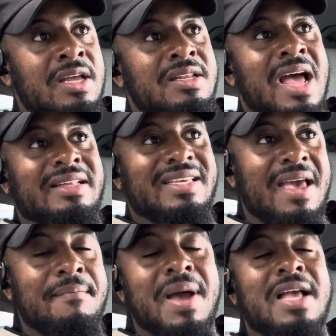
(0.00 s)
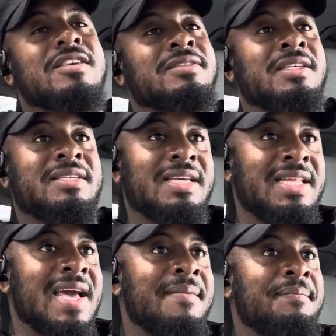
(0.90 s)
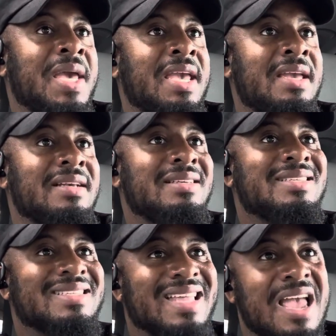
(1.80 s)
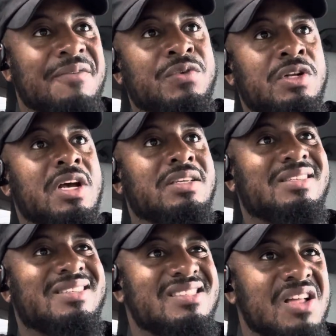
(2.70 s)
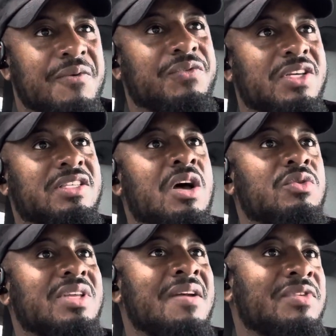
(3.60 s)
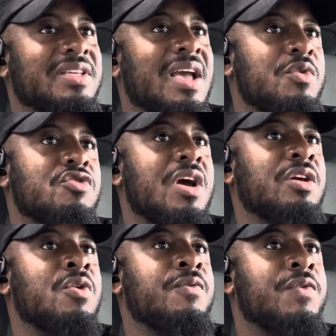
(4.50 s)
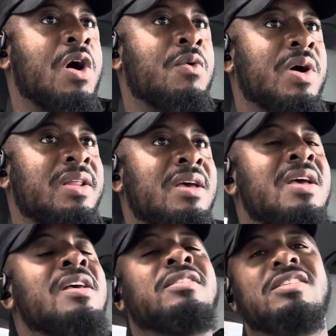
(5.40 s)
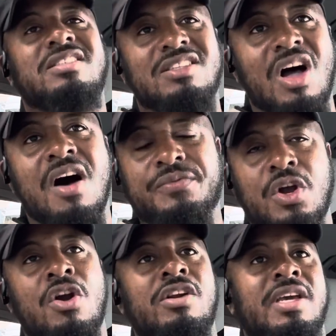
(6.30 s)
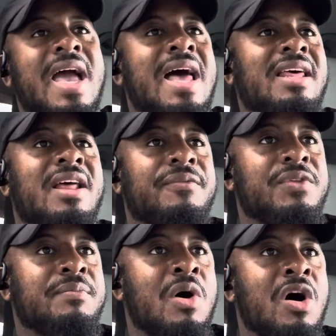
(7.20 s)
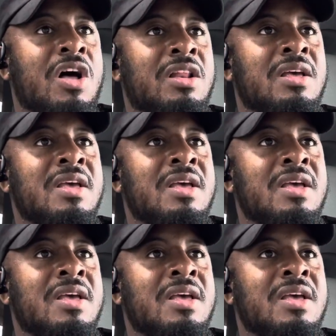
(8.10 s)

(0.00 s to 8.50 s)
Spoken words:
that kept Manchester City at bay, stifled us, snuffed us out every time we tried to go forward, starved Erling Haaland off the ball,